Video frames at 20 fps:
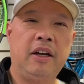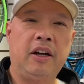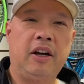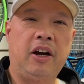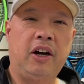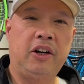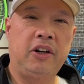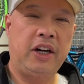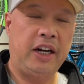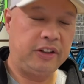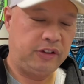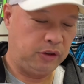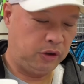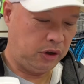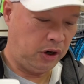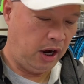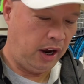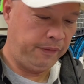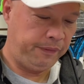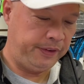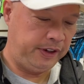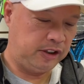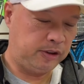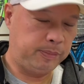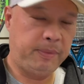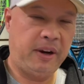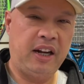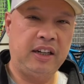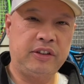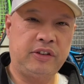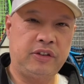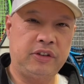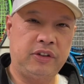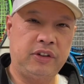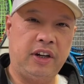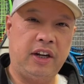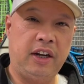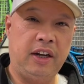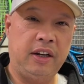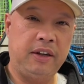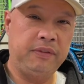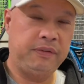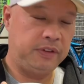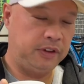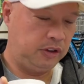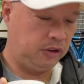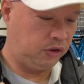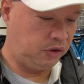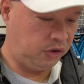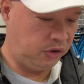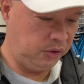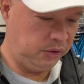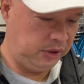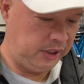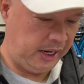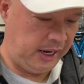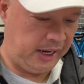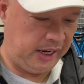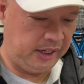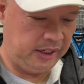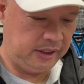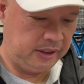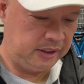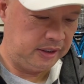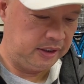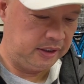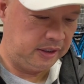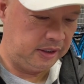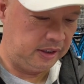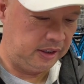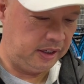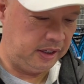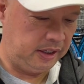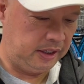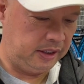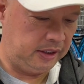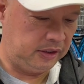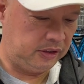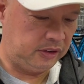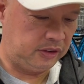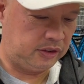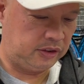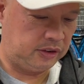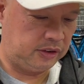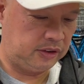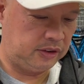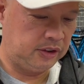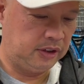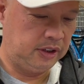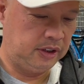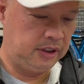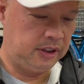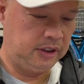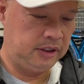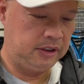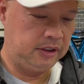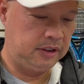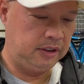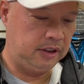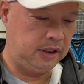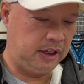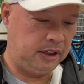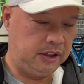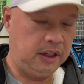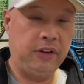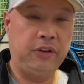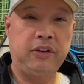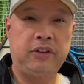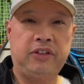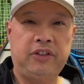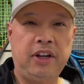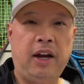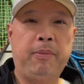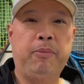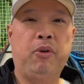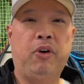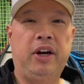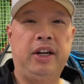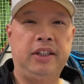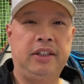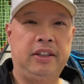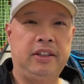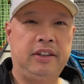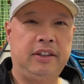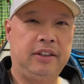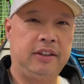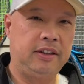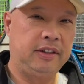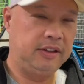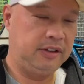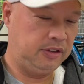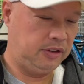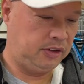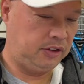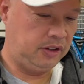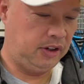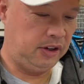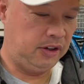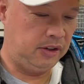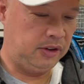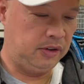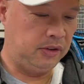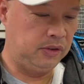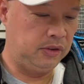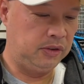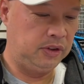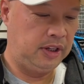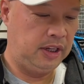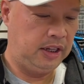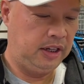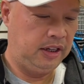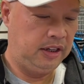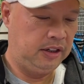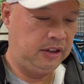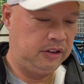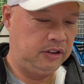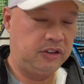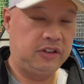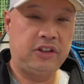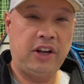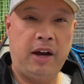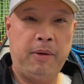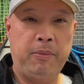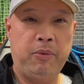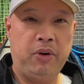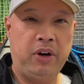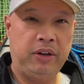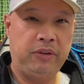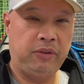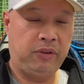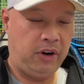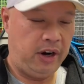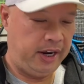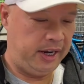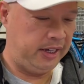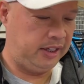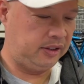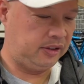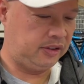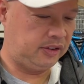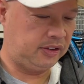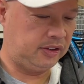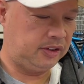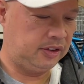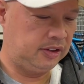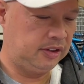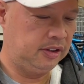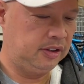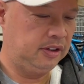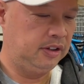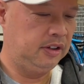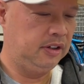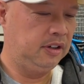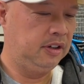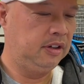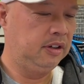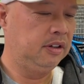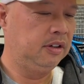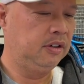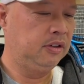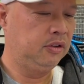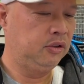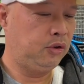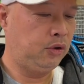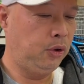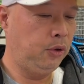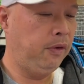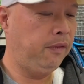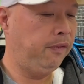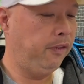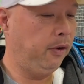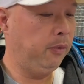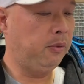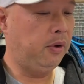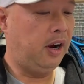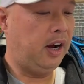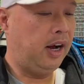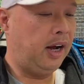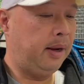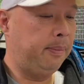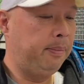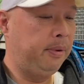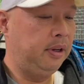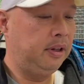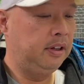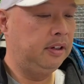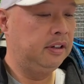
All right, so coffee sponsor of today is another someone. So someone writes, two for Rob,